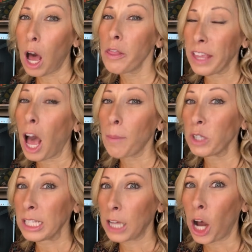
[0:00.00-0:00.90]
the
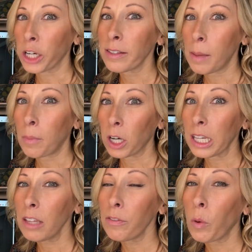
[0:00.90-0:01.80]
options are in the
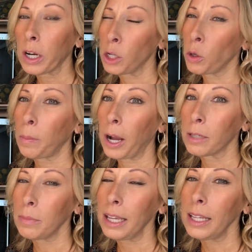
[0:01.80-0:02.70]
market for a new
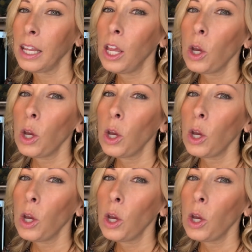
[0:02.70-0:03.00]
apartment,